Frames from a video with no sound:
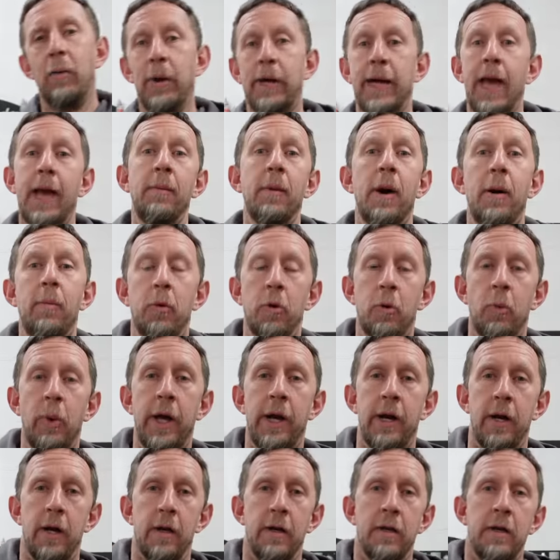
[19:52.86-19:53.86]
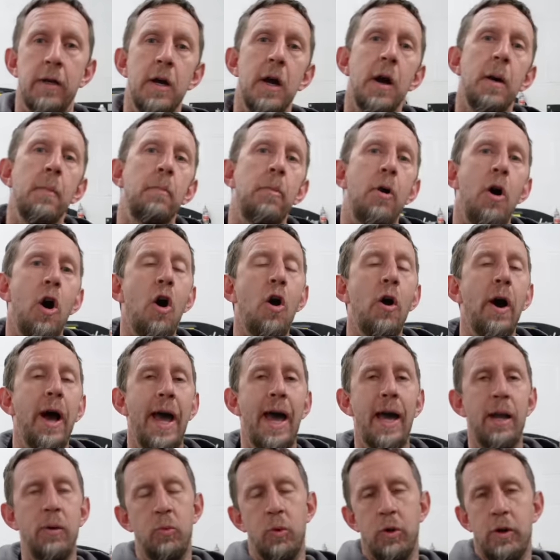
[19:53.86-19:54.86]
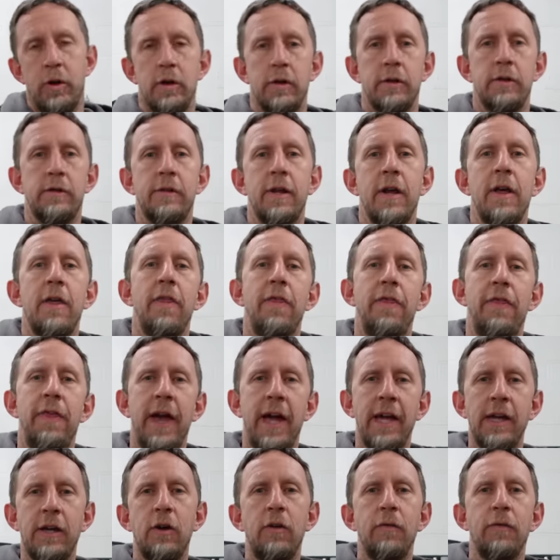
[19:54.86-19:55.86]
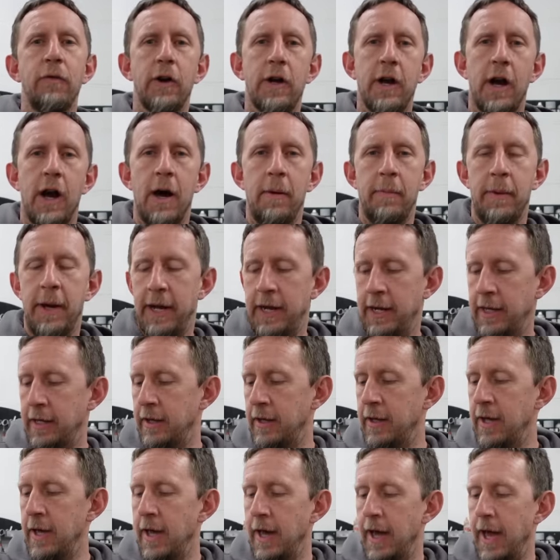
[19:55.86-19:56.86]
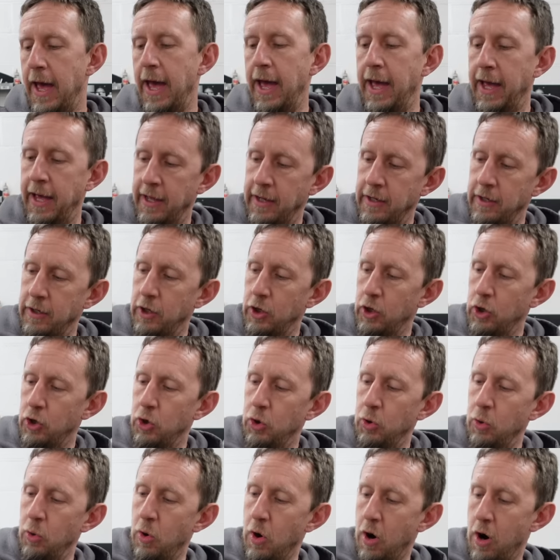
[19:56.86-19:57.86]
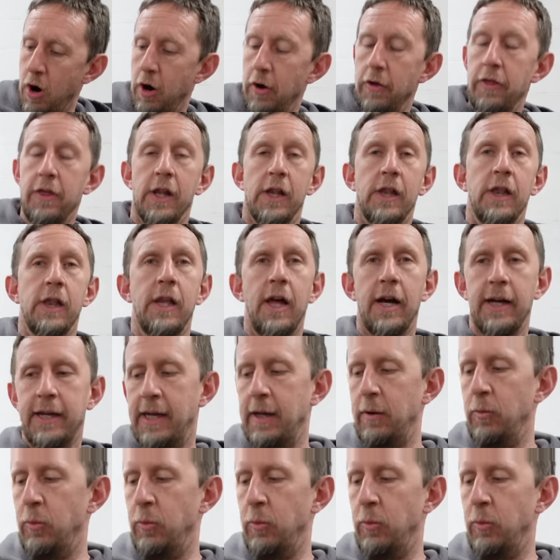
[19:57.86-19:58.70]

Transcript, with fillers: we came up with a winner, Paul Edwards. Thank you for commenting. And you are the lucky